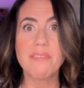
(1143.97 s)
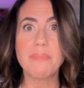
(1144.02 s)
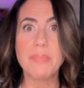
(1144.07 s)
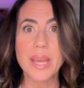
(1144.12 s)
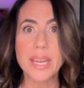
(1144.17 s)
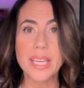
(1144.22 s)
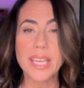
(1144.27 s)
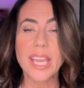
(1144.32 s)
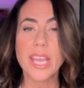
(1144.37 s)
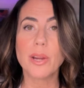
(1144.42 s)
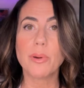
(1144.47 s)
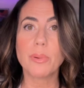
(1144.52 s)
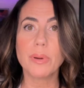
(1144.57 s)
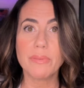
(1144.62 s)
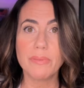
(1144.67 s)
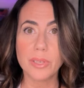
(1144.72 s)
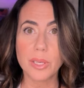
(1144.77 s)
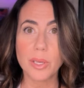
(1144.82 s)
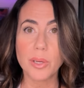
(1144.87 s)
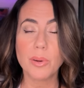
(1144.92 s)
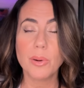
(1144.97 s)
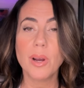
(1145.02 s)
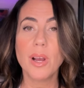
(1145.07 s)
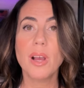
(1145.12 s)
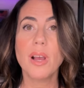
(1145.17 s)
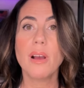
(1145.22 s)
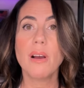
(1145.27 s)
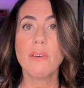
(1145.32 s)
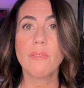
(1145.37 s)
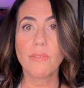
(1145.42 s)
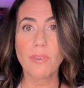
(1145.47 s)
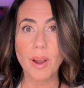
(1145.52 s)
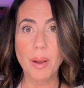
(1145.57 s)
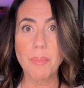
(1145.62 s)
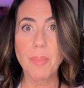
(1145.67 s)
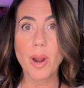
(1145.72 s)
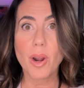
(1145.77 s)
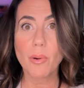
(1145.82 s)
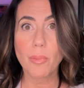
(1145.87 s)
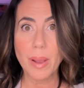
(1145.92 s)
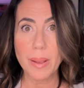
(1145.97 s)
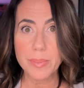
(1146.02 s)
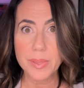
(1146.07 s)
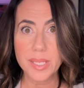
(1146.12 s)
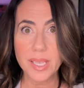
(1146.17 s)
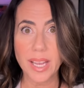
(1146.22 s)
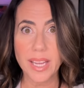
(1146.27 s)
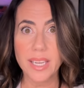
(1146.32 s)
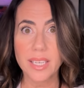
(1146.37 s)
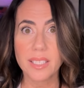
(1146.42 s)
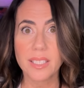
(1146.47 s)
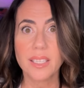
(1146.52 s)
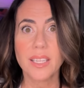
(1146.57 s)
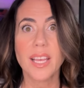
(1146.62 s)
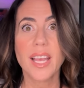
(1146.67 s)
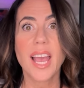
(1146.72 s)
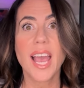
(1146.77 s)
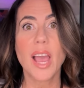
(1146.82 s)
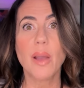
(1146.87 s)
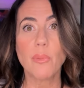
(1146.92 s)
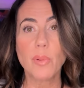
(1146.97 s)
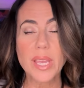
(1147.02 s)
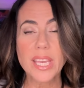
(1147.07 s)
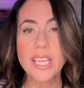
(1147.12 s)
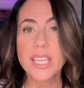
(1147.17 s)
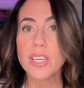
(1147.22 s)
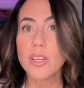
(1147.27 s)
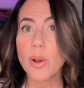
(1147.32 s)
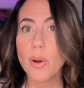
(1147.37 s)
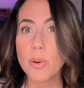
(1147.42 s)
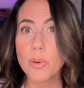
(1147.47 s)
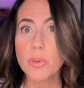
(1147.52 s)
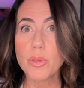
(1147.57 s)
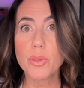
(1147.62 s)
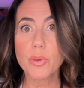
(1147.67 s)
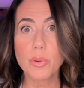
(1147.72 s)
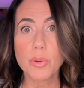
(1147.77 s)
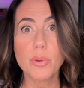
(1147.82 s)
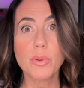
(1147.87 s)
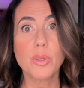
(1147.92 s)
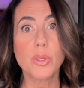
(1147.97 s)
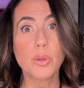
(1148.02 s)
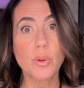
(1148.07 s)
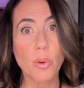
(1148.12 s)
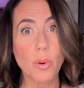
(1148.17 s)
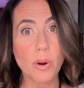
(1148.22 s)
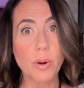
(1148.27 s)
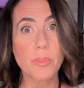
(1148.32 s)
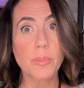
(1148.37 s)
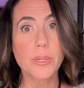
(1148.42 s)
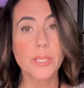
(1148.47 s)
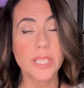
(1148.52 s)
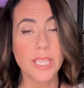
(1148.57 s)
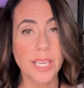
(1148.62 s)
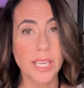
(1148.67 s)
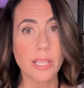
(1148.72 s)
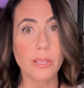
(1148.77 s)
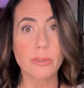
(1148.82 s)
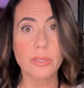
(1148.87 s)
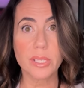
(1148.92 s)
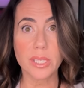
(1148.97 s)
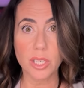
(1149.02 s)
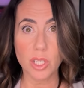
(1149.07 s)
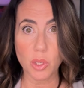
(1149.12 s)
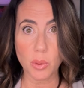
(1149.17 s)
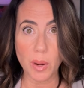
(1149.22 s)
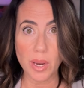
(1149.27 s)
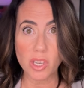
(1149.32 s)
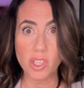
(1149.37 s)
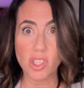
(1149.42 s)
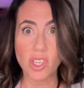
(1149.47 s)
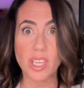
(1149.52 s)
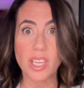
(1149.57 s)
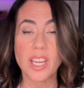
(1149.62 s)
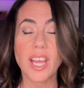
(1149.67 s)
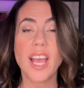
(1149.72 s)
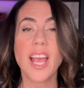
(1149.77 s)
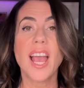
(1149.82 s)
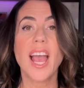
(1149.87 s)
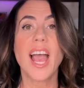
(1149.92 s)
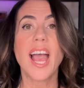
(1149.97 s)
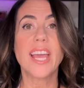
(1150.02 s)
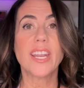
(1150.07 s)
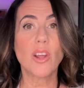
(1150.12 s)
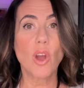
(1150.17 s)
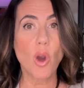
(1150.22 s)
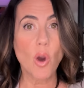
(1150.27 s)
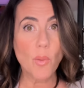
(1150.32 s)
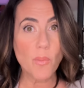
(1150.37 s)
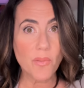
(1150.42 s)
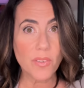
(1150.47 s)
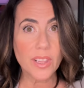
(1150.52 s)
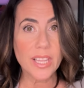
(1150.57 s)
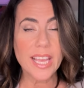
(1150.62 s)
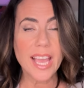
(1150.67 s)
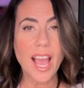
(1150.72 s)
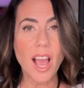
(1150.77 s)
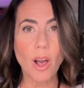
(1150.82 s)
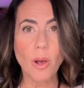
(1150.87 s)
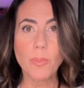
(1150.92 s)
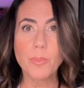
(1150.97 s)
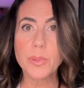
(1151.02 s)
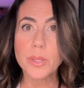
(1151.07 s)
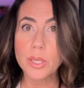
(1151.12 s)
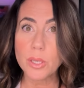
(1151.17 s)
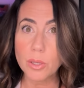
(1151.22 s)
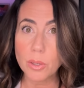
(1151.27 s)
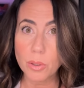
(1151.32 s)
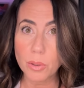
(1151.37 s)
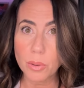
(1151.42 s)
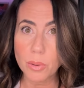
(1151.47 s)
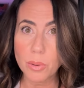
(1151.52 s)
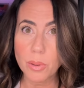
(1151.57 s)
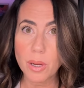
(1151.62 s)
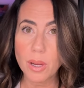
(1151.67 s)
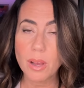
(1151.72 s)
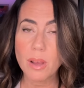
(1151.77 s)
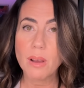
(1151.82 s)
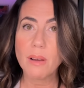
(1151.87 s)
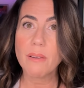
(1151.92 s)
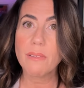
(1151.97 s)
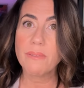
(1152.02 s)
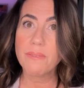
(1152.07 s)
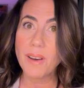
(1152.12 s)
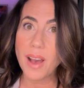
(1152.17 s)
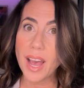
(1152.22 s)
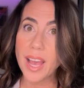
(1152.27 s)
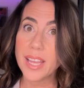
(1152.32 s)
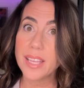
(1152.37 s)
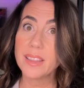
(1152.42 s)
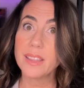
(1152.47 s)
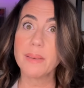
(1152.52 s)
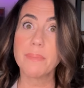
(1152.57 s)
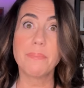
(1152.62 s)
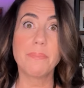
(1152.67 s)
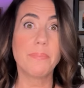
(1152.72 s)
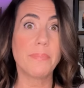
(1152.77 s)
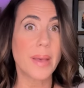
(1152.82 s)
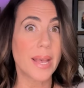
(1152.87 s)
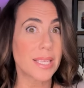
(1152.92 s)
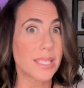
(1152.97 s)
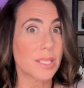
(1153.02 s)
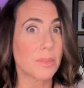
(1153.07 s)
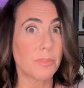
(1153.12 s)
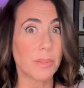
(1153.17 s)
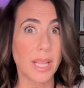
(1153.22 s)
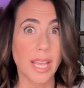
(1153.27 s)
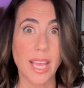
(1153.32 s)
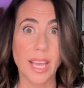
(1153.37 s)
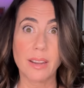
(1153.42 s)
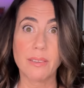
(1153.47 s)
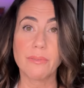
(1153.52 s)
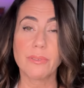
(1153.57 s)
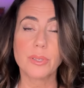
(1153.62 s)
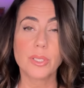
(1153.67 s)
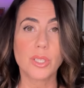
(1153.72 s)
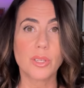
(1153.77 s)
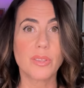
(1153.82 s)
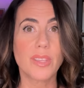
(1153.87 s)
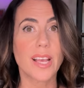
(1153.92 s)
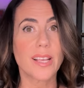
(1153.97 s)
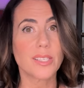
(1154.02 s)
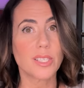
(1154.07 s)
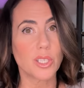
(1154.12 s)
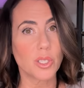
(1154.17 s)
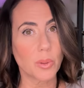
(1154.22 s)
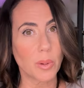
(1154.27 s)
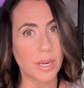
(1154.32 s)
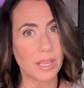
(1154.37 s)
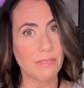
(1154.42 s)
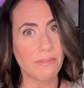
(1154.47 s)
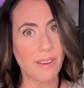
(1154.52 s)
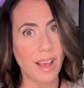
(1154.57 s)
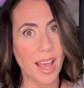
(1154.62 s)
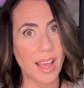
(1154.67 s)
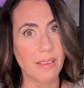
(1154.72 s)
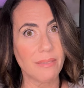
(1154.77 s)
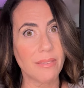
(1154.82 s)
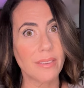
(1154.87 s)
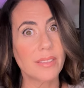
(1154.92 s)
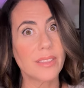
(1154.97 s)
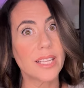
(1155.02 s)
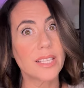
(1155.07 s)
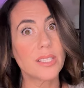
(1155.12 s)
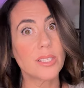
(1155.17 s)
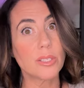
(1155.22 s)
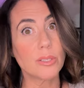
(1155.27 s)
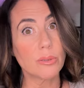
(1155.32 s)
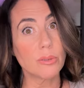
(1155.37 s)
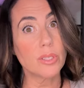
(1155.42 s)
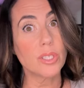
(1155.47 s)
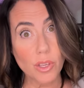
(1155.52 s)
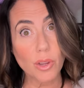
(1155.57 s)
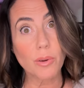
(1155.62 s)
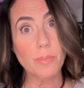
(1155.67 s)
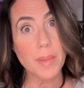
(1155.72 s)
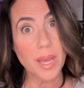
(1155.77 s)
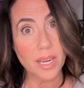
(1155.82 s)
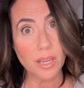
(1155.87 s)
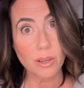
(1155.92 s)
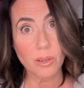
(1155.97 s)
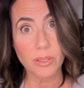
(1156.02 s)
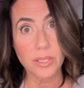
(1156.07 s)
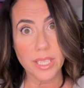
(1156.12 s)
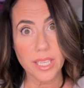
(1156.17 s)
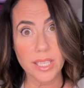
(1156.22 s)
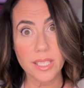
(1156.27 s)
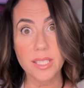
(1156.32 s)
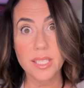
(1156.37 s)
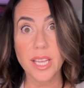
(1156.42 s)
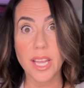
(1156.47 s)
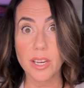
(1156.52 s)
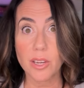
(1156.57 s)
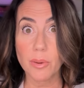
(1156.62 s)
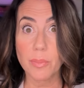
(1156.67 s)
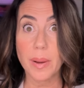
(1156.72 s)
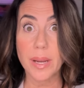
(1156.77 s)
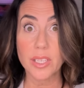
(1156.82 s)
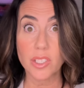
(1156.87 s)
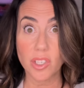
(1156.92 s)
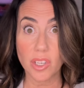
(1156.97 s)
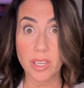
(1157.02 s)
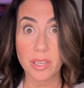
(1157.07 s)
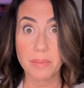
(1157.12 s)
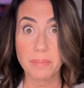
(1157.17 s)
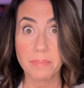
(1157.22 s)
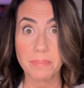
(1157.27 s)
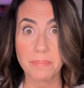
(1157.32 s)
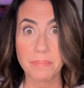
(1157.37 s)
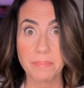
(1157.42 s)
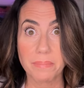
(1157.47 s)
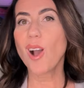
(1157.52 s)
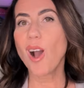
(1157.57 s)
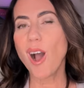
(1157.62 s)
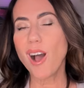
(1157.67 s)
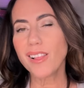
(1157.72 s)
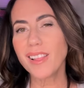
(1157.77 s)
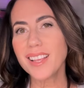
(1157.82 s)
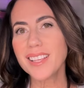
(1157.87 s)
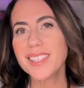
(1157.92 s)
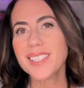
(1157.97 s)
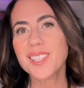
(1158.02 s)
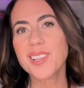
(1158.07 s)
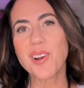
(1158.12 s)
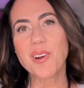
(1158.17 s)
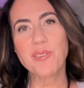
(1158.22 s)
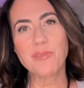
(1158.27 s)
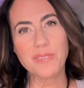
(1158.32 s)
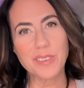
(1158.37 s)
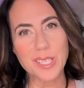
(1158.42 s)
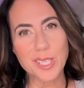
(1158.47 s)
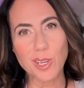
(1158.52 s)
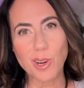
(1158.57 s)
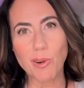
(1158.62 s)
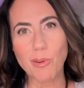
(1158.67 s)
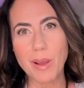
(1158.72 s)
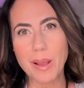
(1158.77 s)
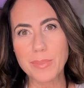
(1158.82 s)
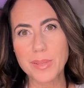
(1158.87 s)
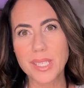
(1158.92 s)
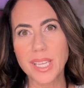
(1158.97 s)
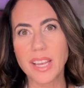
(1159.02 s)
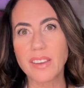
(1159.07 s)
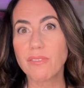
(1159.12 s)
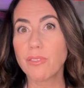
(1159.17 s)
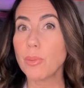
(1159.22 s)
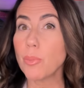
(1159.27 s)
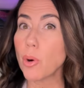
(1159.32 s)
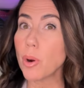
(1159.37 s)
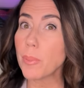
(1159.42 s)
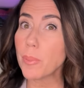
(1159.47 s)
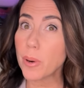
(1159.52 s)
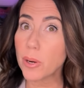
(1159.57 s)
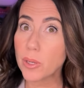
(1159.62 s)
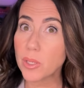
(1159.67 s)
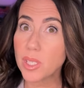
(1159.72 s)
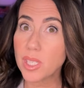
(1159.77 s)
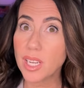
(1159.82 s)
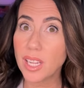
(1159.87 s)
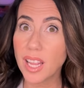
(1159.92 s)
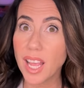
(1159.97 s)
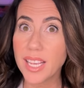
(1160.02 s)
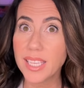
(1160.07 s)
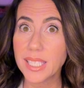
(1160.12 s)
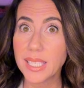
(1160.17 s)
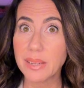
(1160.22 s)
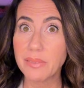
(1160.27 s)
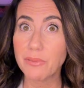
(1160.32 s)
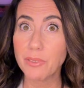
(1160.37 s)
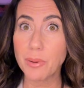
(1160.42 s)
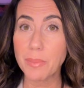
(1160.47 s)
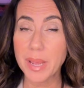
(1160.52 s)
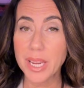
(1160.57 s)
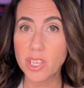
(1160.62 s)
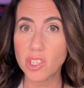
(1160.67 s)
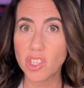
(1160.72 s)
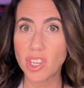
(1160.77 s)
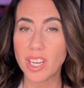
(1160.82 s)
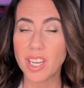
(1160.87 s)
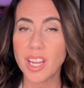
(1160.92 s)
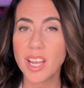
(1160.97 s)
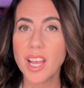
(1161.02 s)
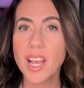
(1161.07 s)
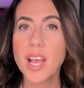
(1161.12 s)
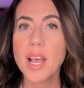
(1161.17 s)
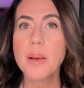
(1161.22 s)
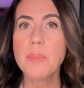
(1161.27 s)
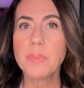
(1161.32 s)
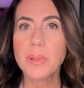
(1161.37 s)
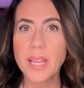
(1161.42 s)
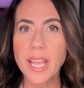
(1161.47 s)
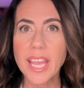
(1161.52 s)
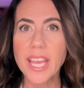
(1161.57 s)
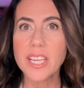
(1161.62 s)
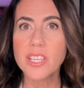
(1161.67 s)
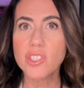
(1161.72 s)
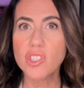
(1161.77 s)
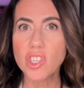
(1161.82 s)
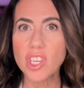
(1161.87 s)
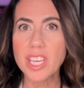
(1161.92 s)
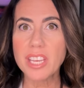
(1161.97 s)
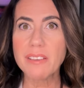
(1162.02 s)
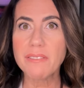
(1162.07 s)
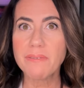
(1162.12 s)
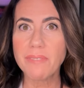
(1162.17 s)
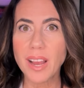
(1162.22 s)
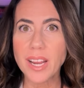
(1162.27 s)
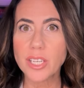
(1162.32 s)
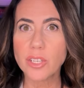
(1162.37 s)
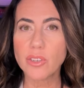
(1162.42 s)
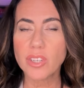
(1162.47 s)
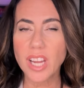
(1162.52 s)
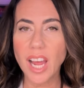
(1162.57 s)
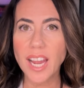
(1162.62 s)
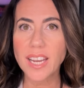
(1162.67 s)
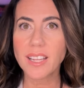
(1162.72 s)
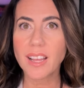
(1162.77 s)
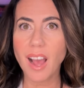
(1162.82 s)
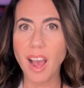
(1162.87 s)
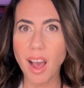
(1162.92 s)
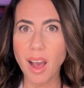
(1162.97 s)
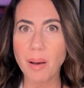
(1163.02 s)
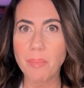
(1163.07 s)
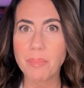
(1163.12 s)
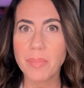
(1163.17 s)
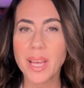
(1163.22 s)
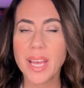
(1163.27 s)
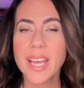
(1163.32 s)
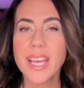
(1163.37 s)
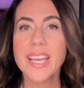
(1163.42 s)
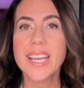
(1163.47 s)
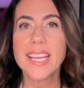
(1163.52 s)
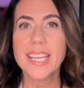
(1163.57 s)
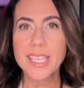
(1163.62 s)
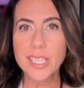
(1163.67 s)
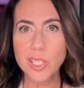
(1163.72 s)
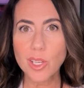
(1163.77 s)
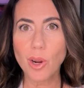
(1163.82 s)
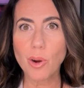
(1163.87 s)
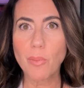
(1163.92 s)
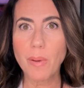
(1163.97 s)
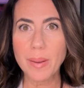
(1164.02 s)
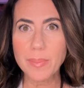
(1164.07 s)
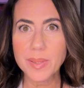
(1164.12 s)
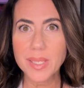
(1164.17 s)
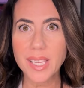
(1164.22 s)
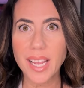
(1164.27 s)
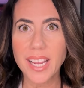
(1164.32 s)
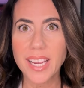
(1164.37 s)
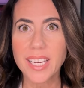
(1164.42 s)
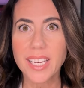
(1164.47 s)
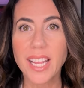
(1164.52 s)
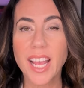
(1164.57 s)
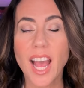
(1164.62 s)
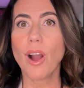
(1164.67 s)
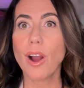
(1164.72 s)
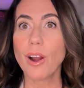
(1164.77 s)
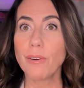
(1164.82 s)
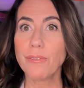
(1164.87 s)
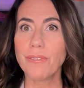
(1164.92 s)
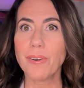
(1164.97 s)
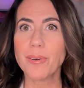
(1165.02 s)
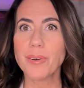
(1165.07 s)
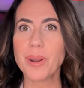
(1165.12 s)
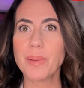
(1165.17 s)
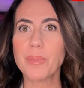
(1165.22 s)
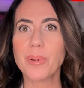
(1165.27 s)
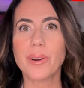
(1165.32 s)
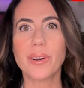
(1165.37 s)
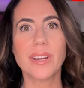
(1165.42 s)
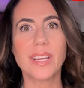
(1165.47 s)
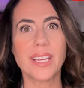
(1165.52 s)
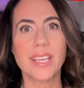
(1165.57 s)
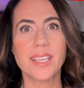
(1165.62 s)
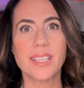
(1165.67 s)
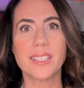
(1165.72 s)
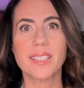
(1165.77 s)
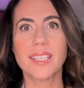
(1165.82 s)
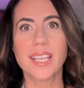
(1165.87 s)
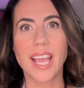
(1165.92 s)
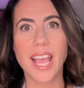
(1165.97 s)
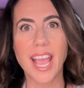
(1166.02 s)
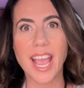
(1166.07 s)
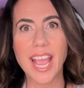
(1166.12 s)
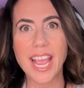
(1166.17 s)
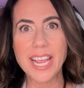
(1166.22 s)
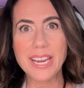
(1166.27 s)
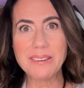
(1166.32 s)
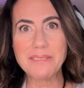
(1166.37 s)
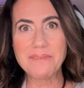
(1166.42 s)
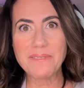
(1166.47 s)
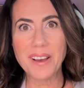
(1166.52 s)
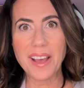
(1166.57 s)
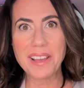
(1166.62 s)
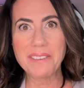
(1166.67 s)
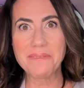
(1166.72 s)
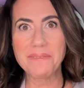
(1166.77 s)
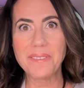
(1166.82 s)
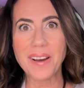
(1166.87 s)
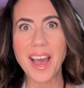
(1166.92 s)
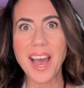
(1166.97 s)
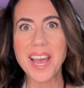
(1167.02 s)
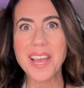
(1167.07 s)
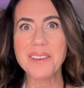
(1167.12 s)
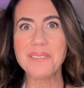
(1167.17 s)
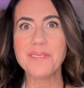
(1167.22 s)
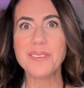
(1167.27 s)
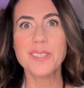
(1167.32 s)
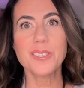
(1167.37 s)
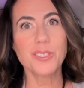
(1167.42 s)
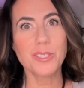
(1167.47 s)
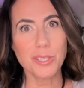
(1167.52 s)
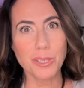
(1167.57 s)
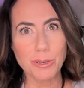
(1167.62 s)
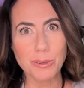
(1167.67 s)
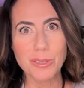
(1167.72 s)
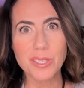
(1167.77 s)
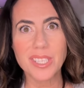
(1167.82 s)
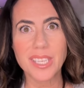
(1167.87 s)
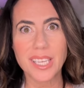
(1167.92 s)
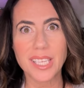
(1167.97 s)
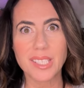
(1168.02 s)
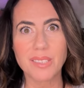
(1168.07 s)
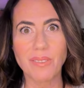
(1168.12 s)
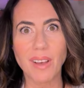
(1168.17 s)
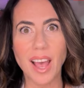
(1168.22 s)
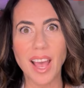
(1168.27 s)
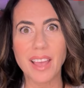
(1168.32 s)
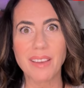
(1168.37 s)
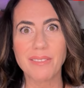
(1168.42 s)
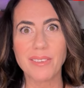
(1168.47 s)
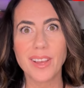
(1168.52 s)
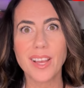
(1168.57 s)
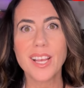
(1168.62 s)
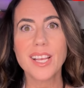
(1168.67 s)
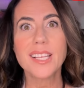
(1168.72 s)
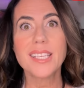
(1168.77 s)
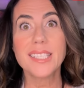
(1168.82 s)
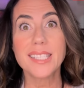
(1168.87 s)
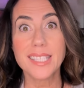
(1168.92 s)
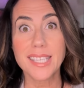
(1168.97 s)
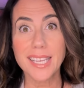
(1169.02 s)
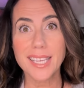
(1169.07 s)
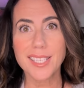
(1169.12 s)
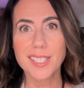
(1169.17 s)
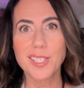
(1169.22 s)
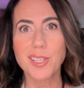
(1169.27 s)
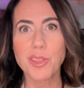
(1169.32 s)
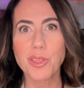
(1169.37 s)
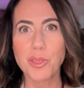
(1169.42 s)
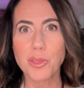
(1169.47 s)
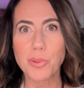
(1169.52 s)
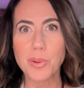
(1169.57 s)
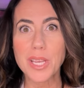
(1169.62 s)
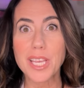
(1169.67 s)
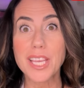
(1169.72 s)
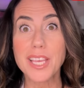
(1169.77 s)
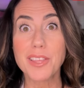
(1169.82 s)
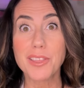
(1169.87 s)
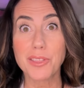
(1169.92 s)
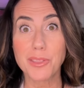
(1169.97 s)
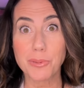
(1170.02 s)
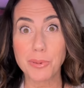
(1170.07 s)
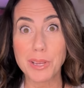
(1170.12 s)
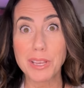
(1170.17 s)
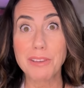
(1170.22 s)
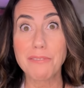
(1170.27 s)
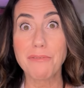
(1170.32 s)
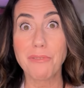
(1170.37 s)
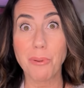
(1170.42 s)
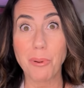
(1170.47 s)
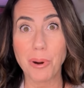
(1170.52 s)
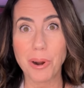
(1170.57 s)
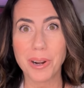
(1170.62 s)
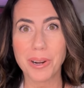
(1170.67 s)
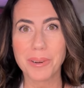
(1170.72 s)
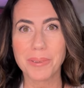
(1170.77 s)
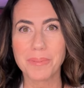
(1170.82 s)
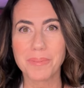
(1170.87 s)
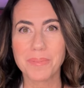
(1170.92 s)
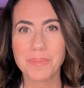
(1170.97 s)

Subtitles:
Medicare review from our website. And we can go through your particular situation and hopefully help you find the best plan for 2025 that suits your medical needs and your budget. Call us or visit our website for more personalized information. PlanGfinder.com is our website. Our phone number is 855-265-6334.